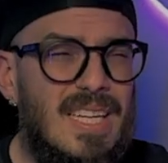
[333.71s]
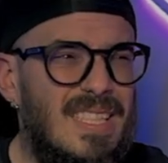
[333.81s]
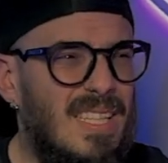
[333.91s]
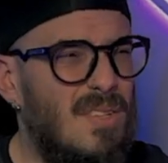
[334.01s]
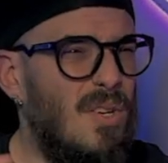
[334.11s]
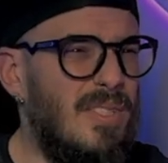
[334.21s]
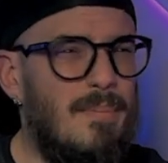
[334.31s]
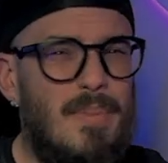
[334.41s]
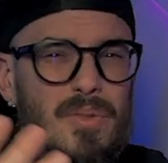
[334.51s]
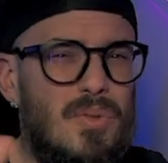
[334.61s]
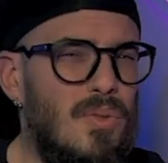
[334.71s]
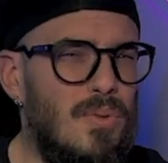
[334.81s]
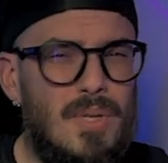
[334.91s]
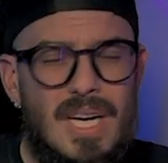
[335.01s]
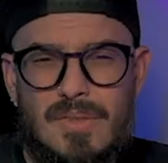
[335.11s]
that costs about
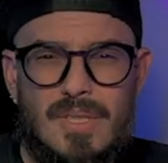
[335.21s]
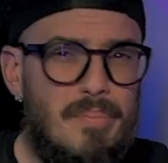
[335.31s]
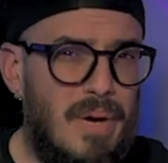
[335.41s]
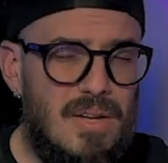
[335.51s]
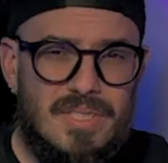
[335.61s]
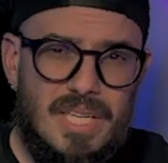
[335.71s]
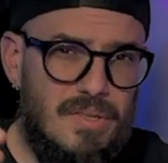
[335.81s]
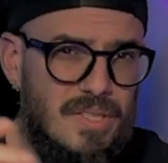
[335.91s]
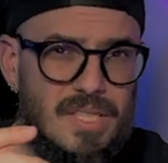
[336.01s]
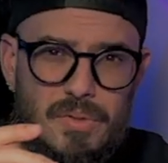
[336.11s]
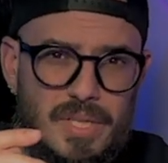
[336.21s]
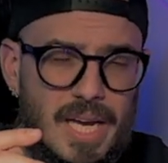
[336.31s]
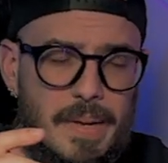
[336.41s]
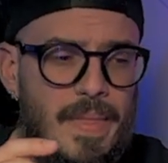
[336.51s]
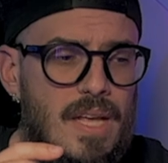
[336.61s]
£200 here in the UK.